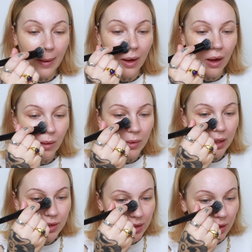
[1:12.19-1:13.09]
A
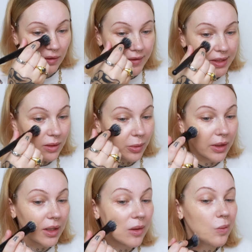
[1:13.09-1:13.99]
combination of
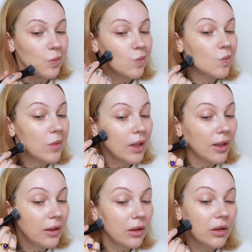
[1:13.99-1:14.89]
stippling
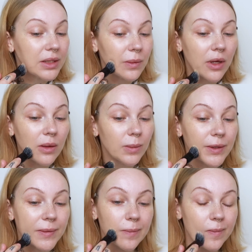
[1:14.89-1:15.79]
and little
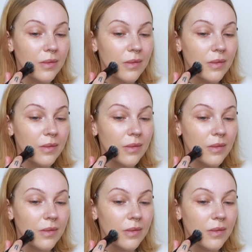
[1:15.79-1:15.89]
swipes.